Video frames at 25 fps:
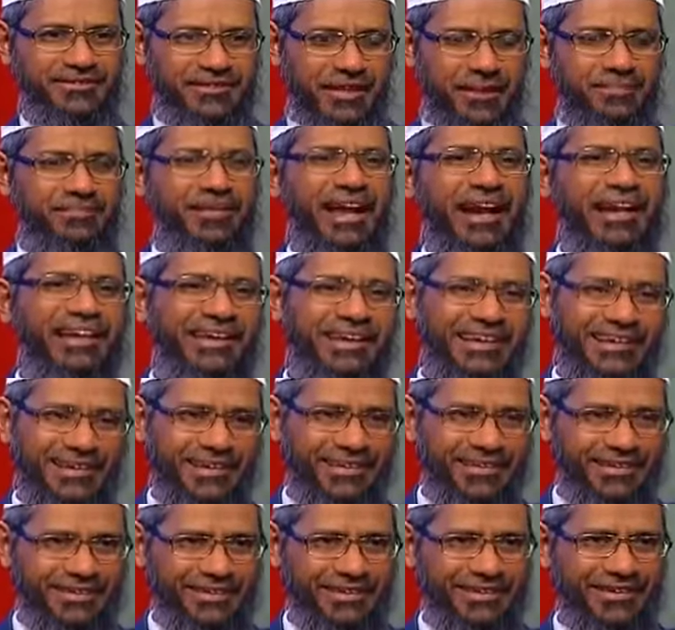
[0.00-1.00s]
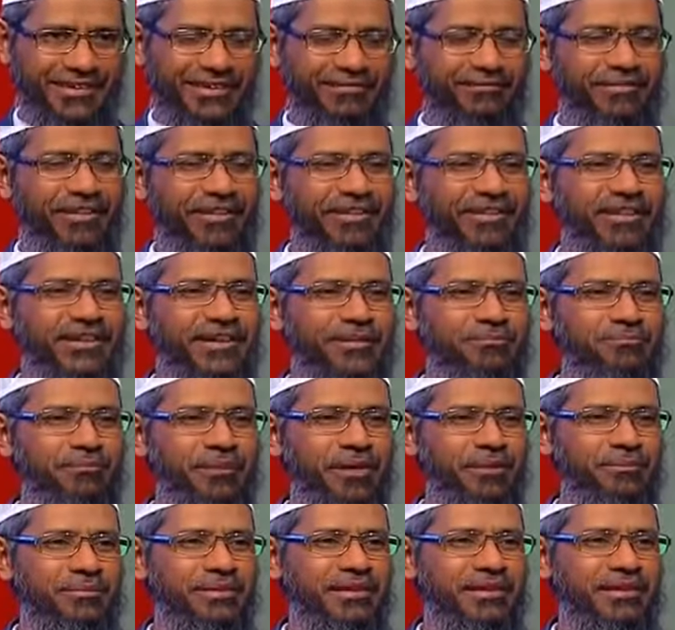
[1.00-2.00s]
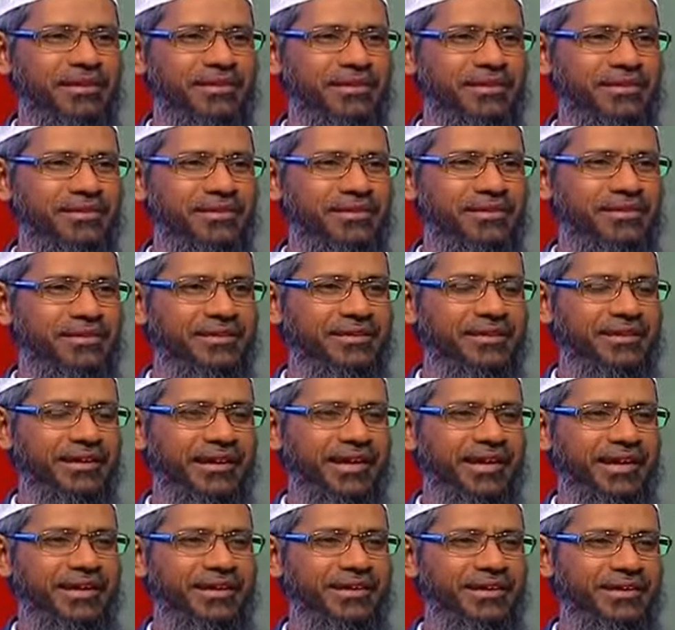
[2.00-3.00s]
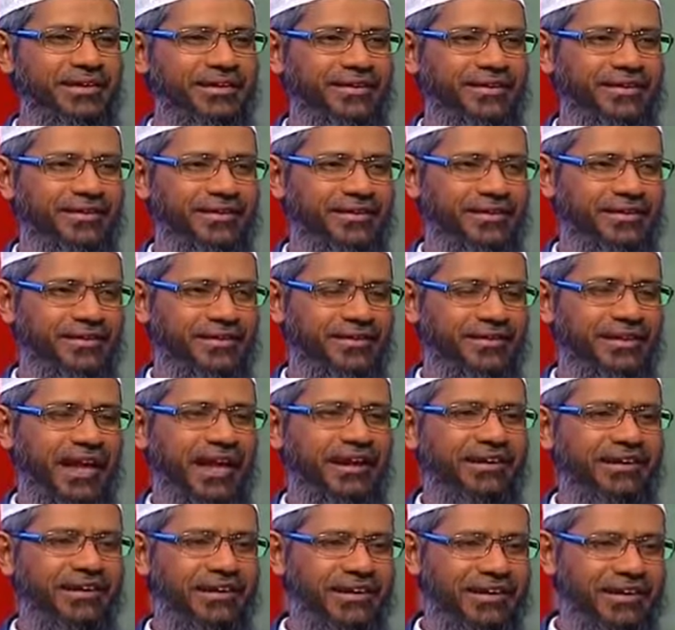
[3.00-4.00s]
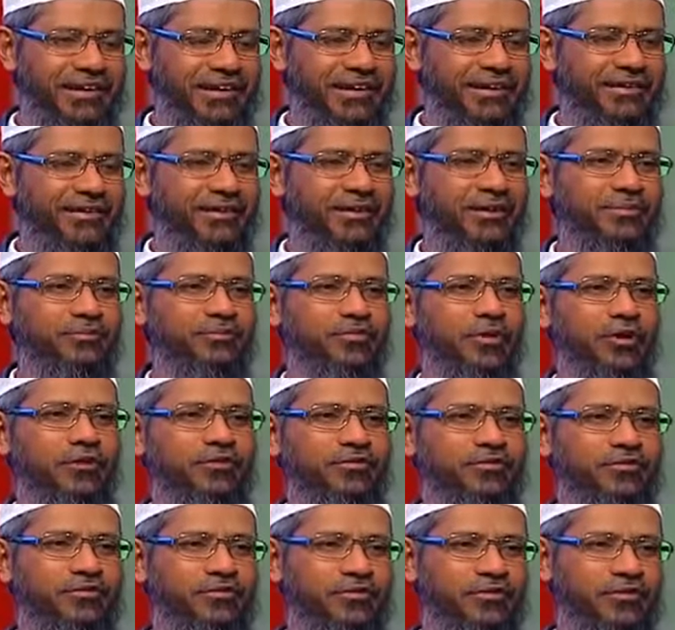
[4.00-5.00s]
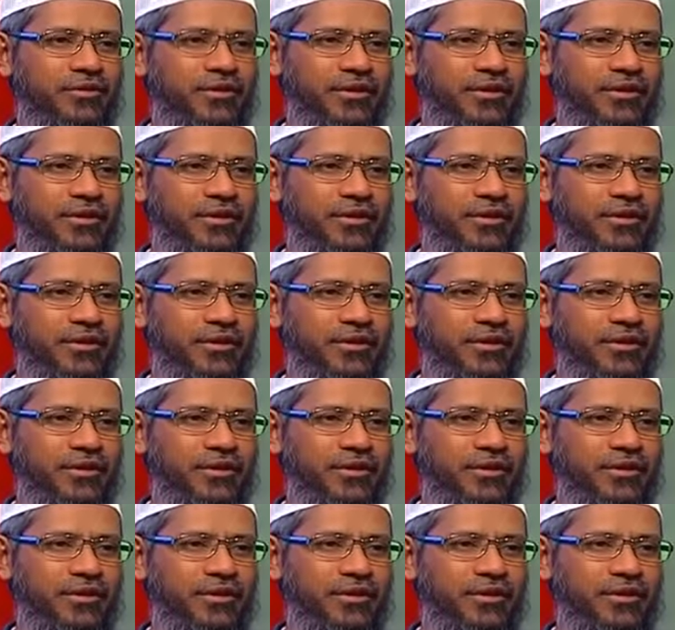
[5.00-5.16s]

same category, whether it may be in category in terms of